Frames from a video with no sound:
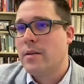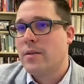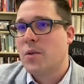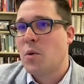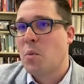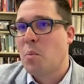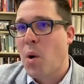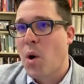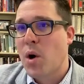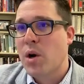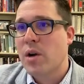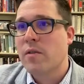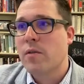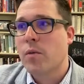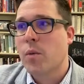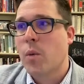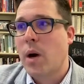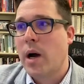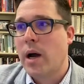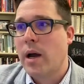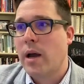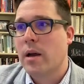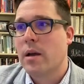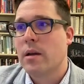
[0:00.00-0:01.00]
so part of
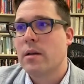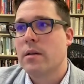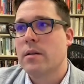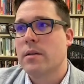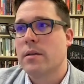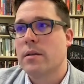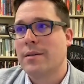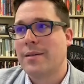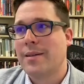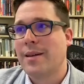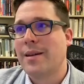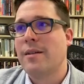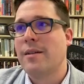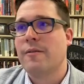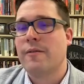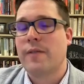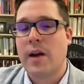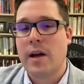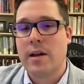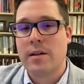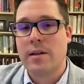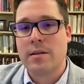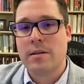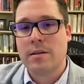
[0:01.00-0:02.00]
why the Senate
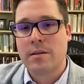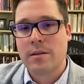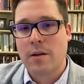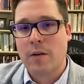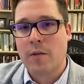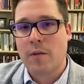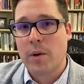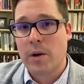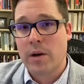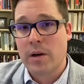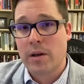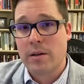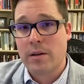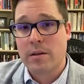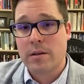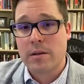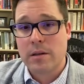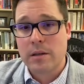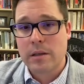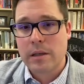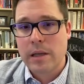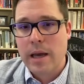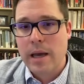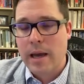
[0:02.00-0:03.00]
finds itself where it is
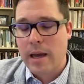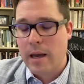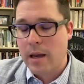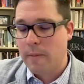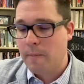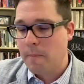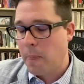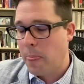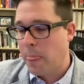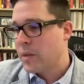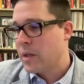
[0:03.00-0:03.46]
today